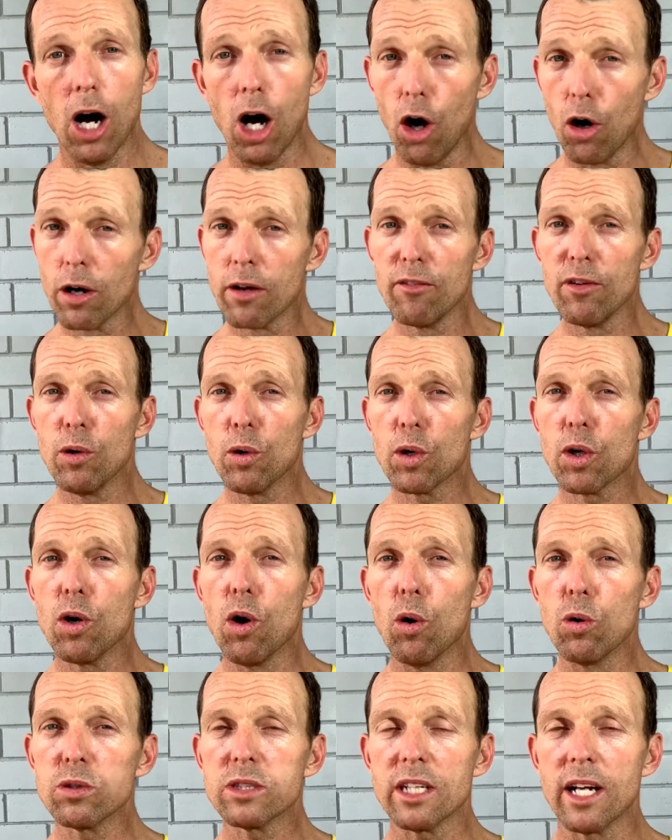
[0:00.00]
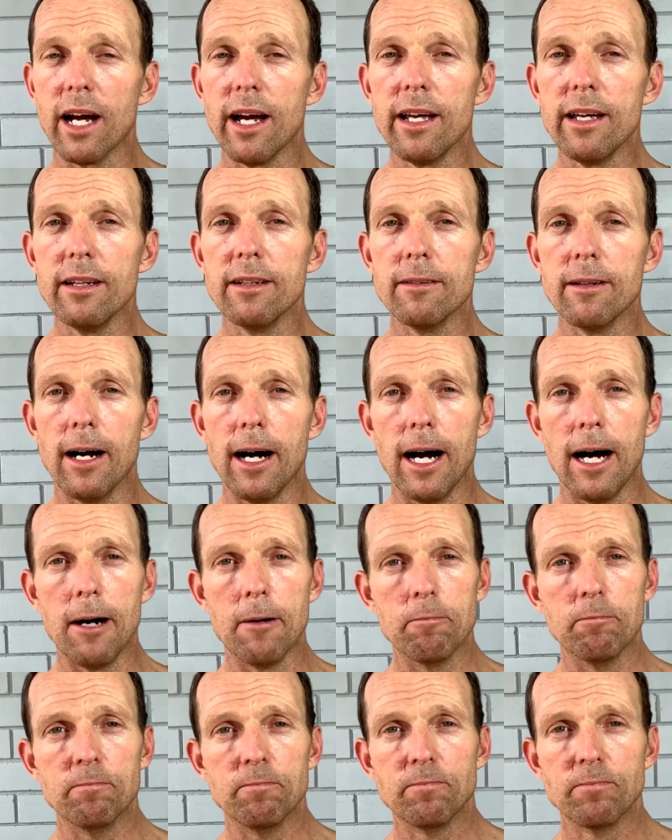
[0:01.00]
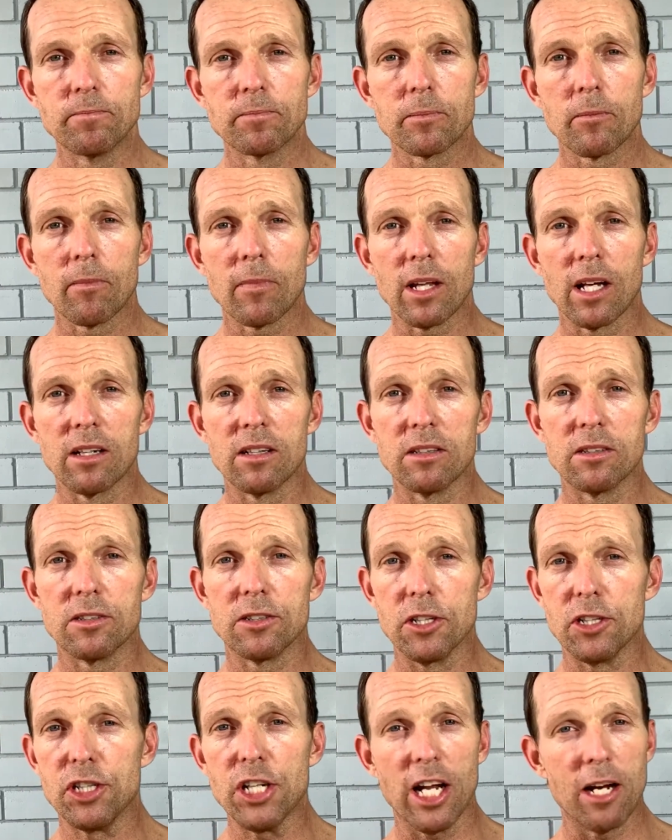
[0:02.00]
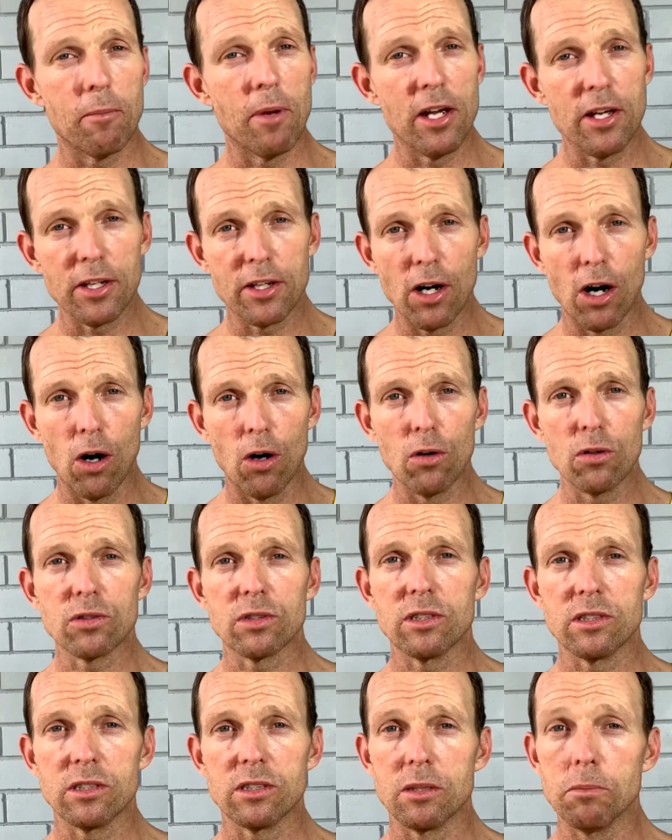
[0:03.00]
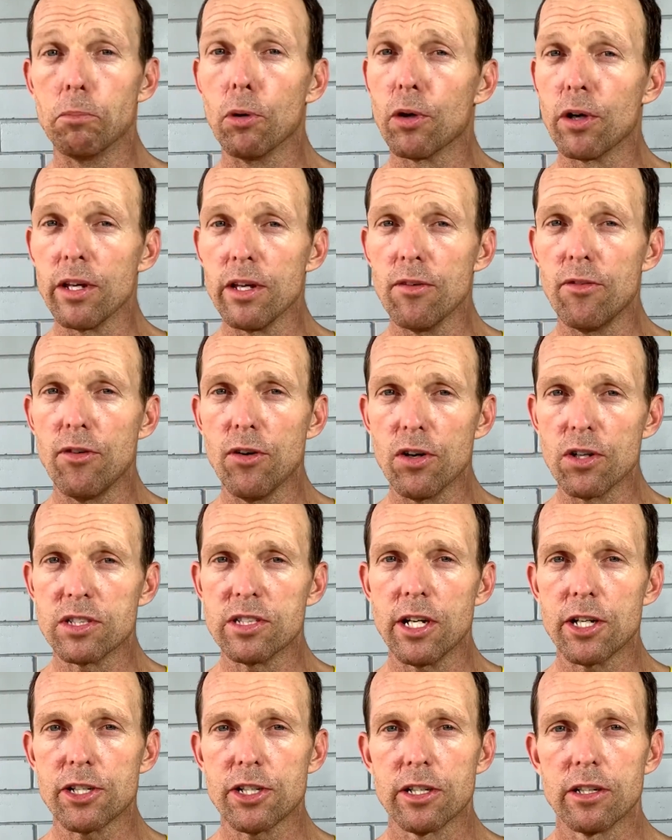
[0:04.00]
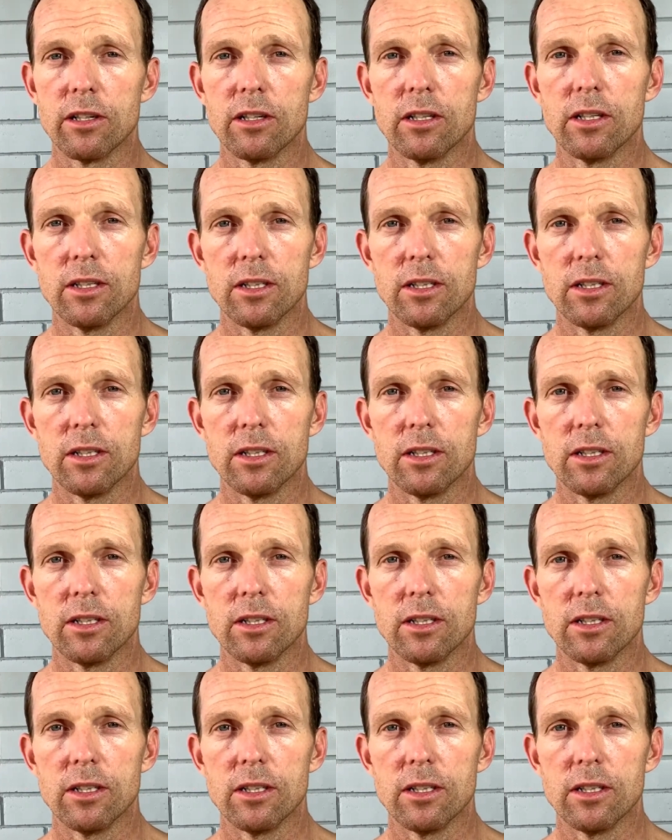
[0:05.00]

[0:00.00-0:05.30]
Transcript: I'll give you a call today to chat about your goals and to book in your first session.